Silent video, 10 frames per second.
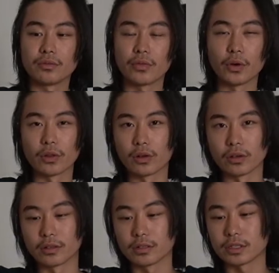
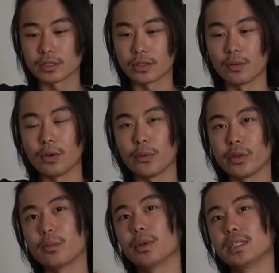further, so I went
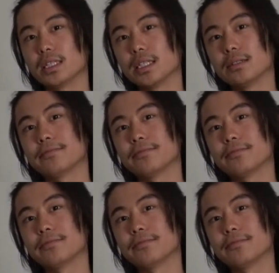with PC.